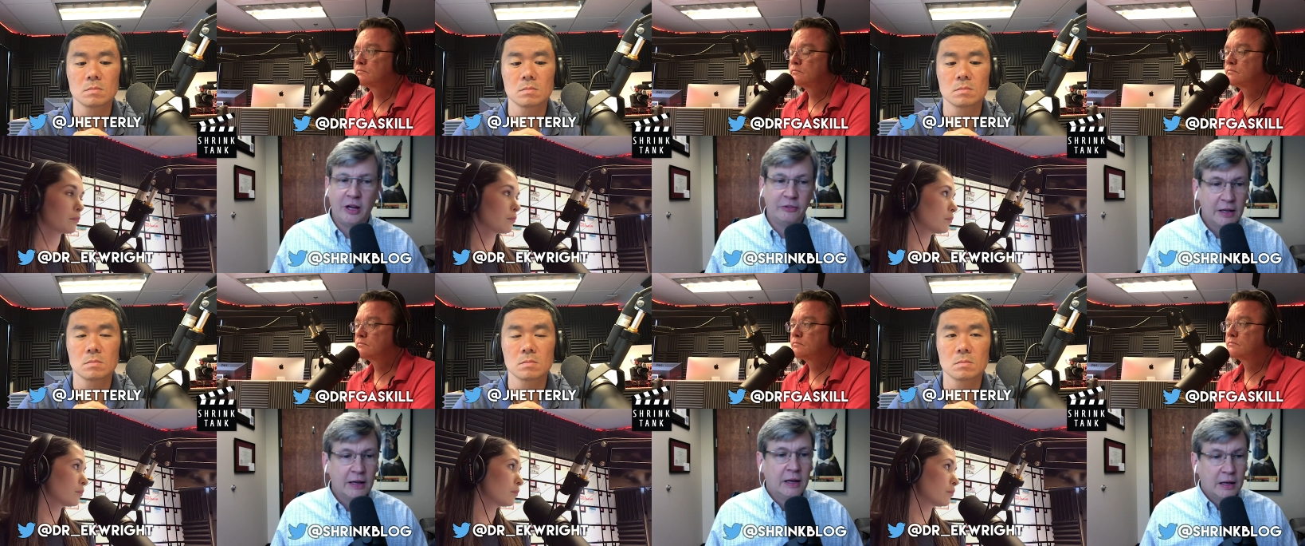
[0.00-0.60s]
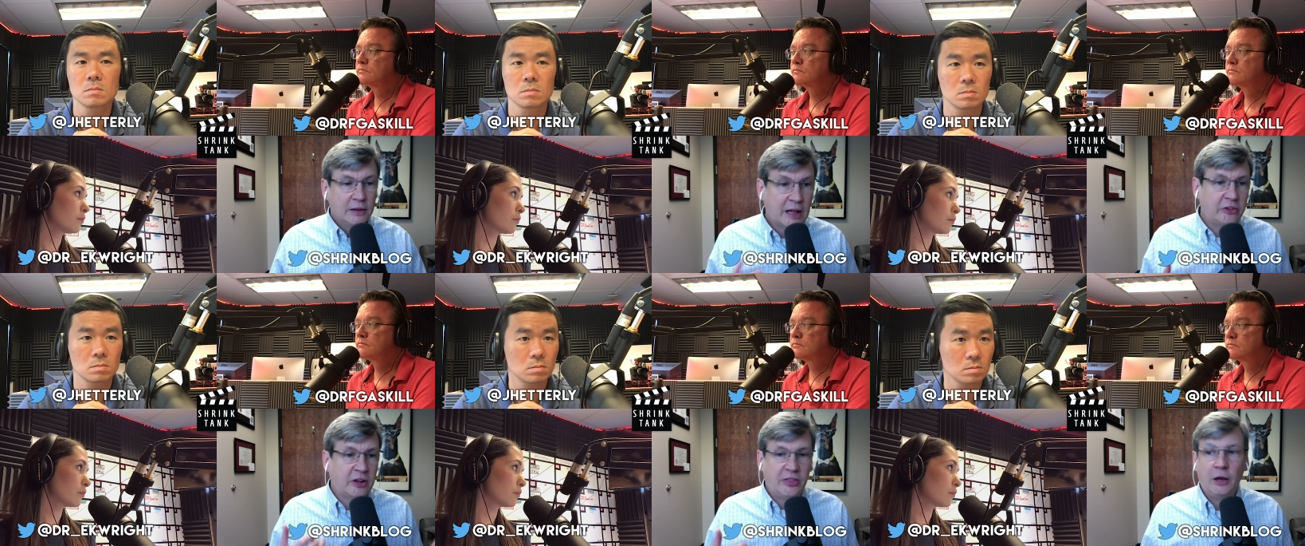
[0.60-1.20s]
Speaker 1: stuff.
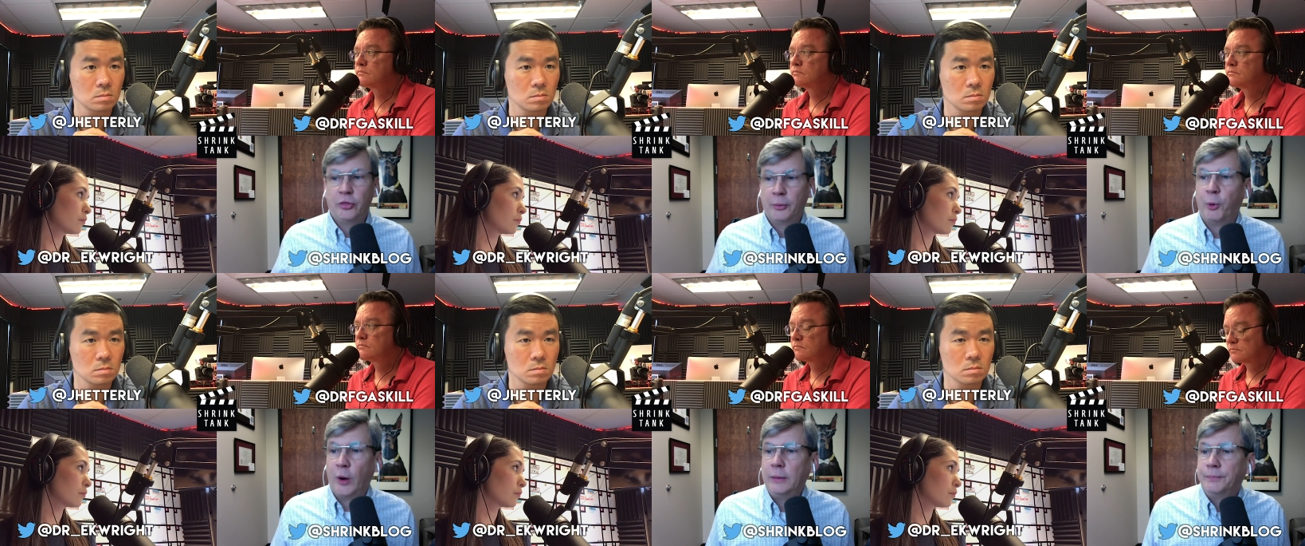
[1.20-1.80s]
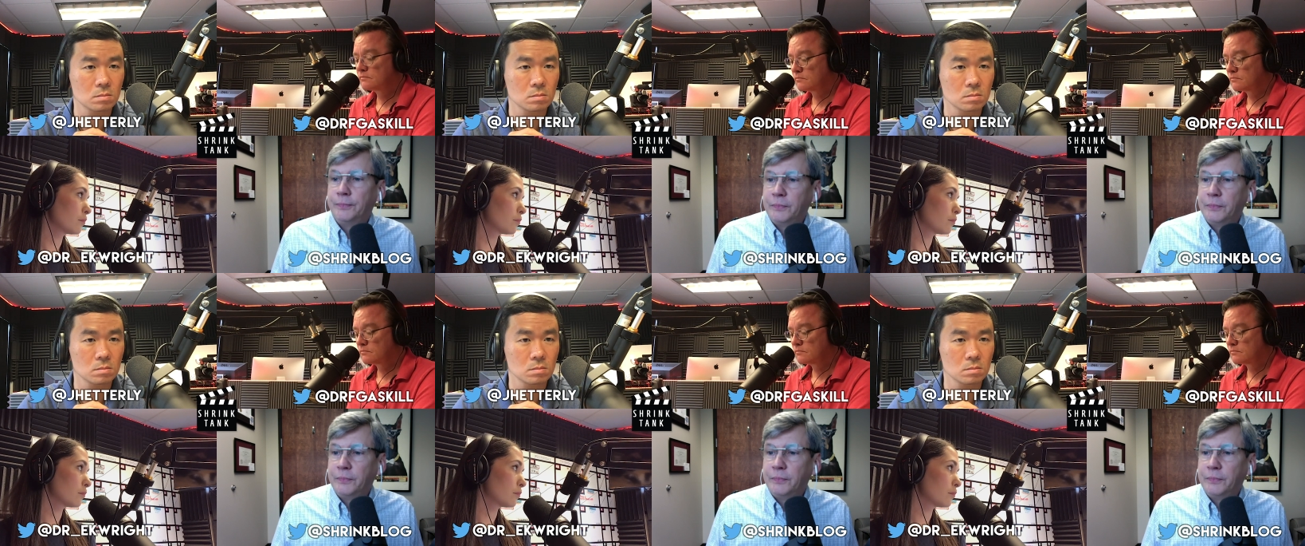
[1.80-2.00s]
That's, I think, the point.